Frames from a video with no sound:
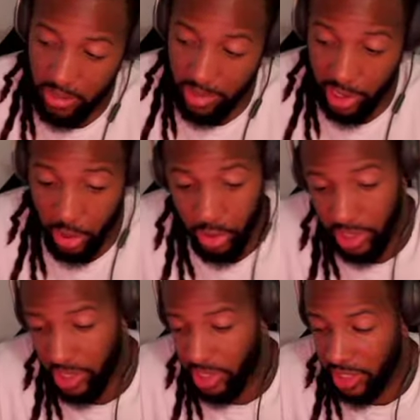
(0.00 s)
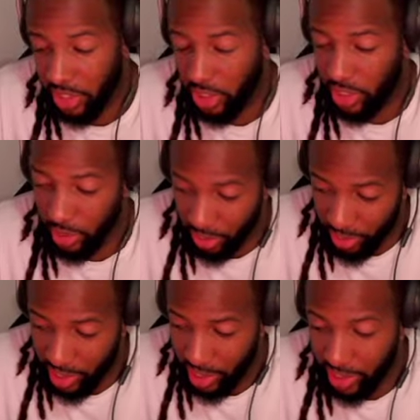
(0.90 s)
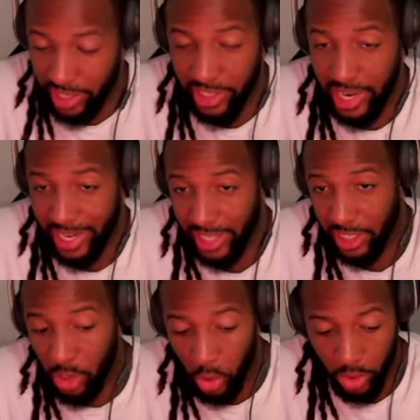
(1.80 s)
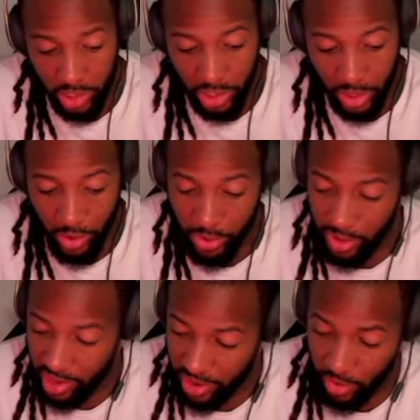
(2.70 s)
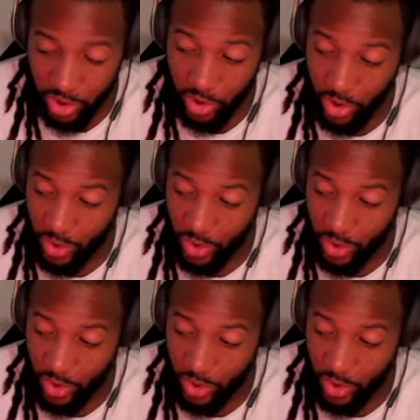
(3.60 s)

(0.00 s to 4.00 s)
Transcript: Mayuri is still there. He's got his golden cloak thing. We don't know